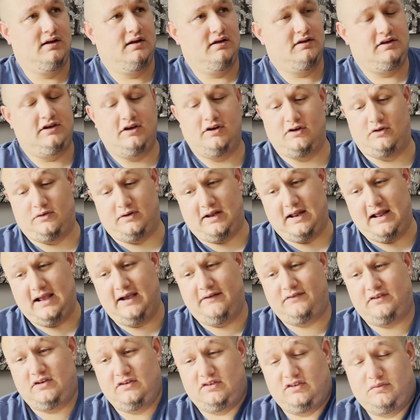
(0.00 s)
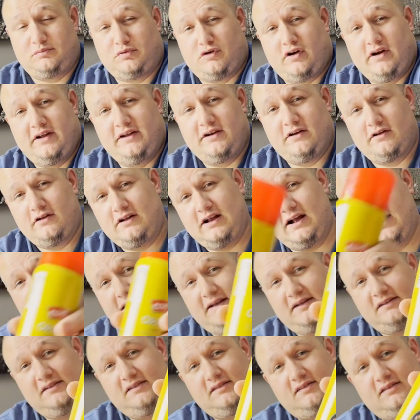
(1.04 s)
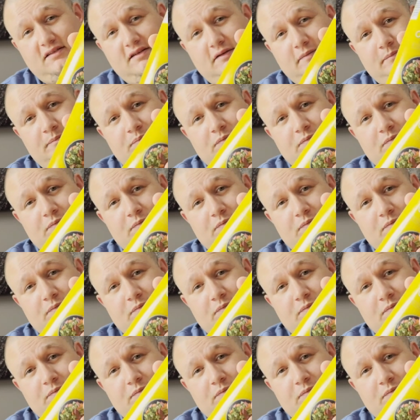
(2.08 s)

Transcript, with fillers: You don't have to spray your guides